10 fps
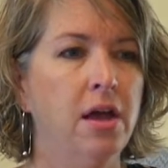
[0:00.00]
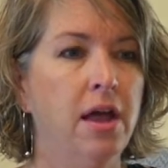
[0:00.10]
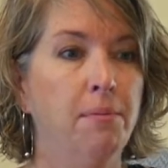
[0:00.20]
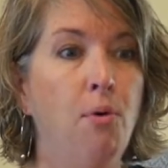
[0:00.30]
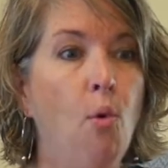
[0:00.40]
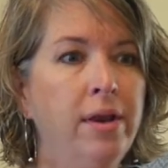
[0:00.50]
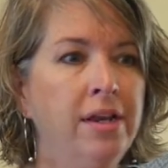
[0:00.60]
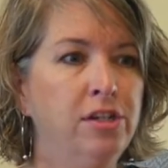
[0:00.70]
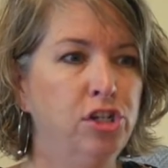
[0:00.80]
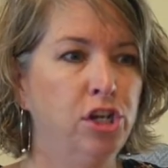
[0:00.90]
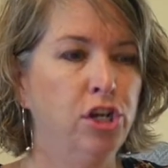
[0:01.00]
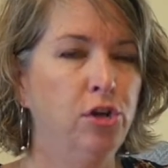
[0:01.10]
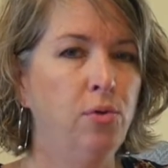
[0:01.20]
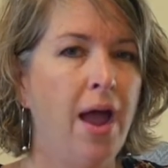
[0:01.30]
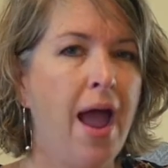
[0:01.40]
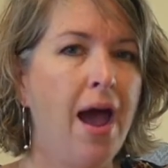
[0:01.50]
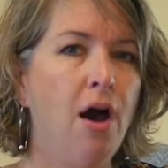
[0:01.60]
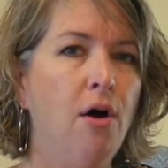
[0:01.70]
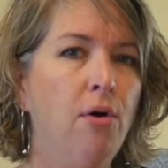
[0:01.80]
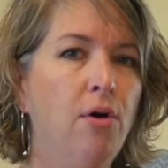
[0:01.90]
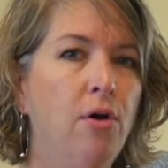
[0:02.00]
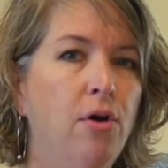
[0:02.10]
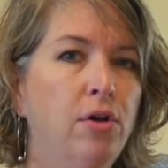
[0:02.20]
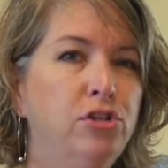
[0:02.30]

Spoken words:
it pointed to how